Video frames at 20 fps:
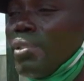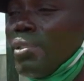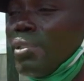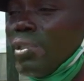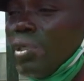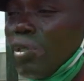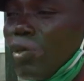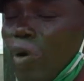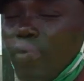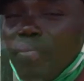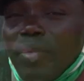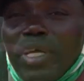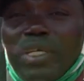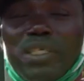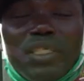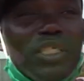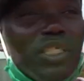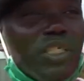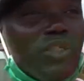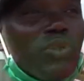The
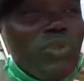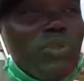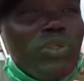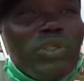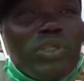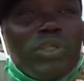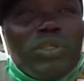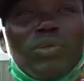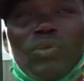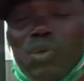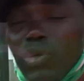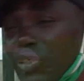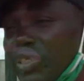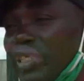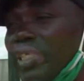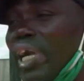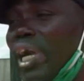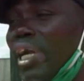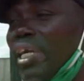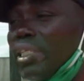government need to
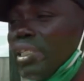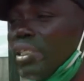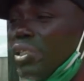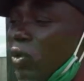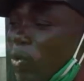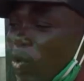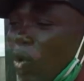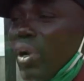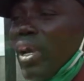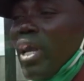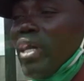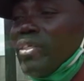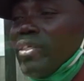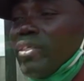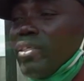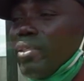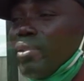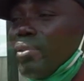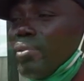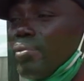consider the
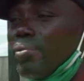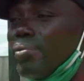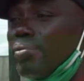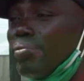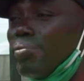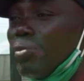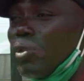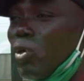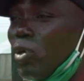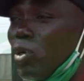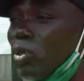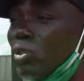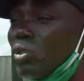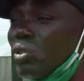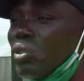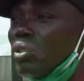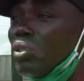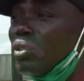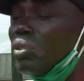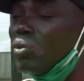workers
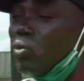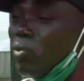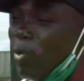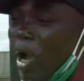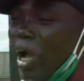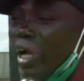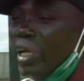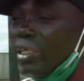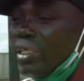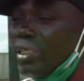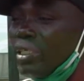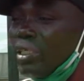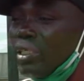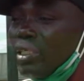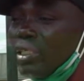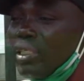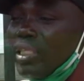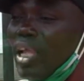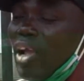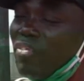because why?
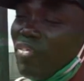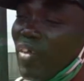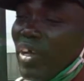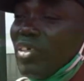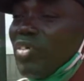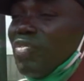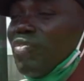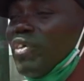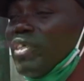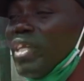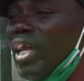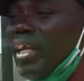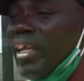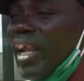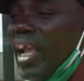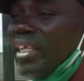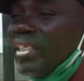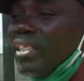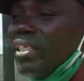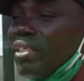They are fighting for their
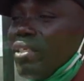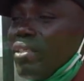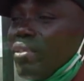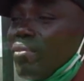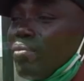right.